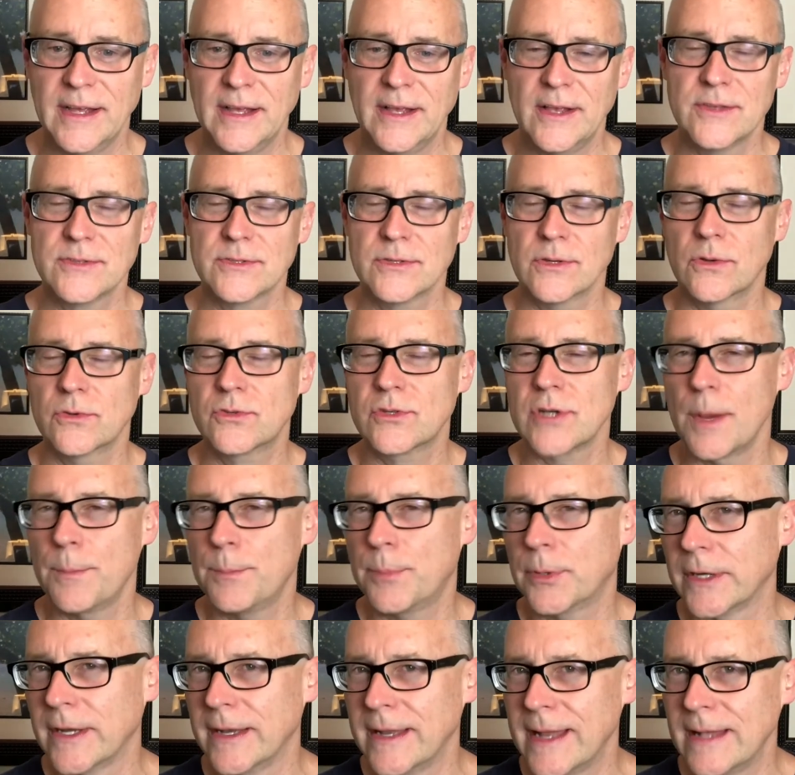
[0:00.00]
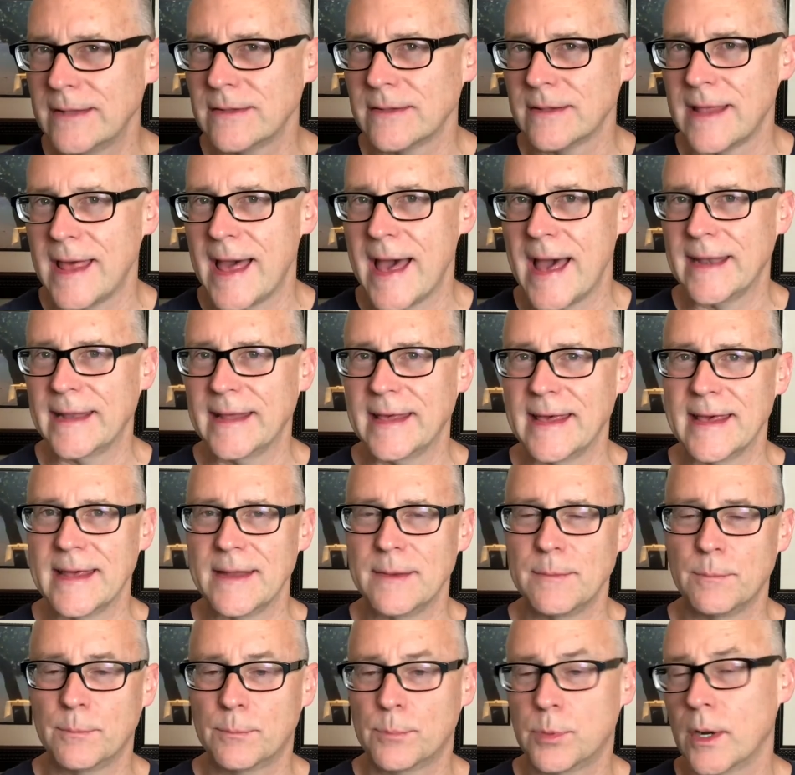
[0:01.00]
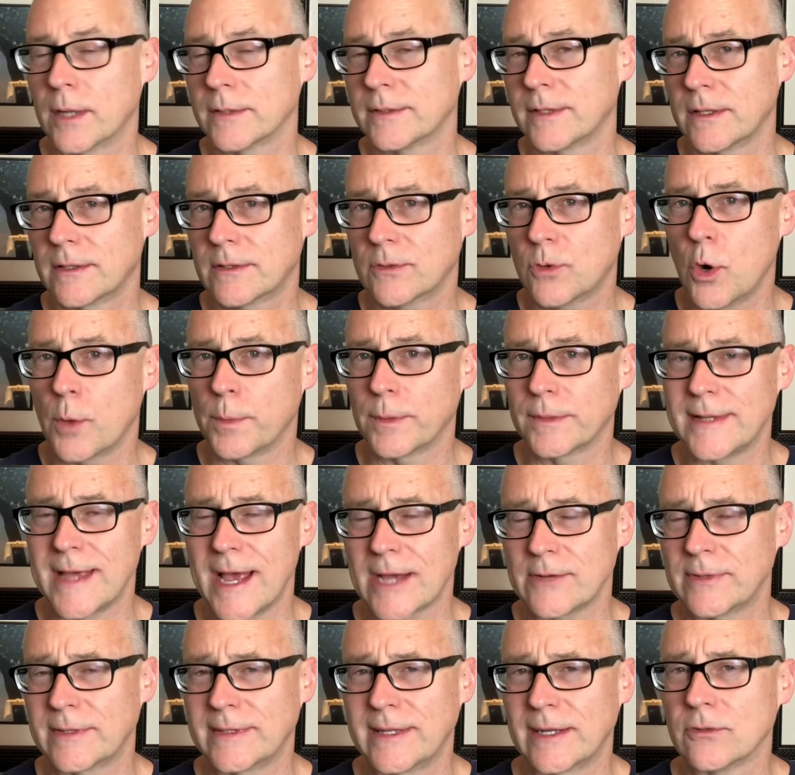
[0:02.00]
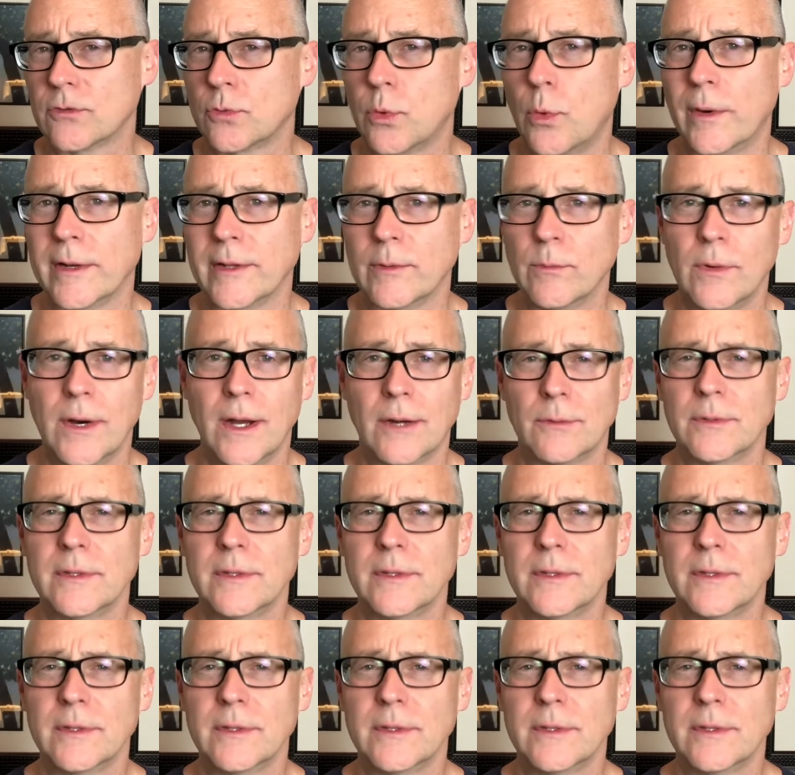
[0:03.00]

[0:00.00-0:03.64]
So Trump put an end to that and brought the corporate tax rate down to 21,